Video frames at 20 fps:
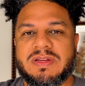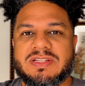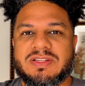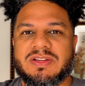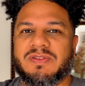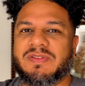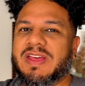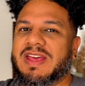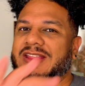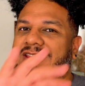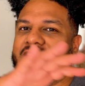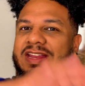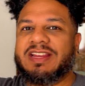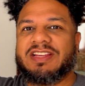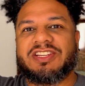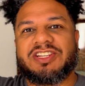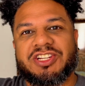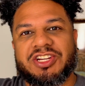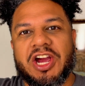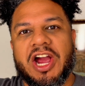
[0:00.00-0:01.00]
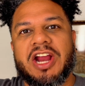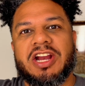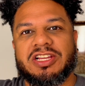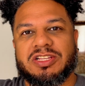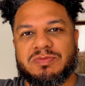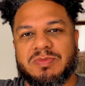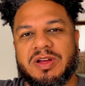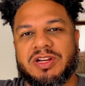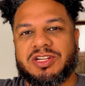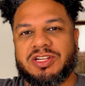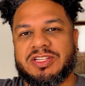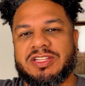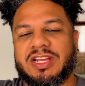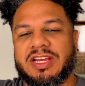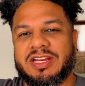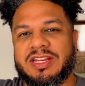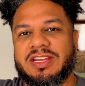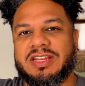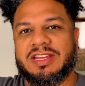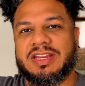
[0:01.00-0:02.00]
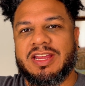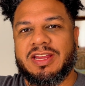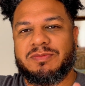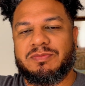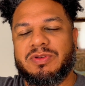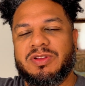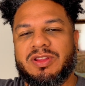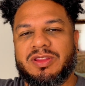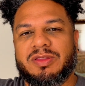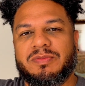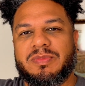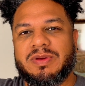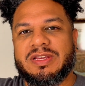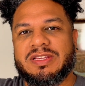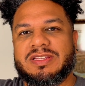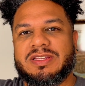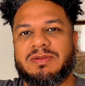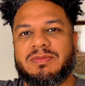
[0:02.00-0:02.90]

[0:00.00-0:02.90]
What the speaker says: So they didn't shine as much as they in Beauty and the Beast,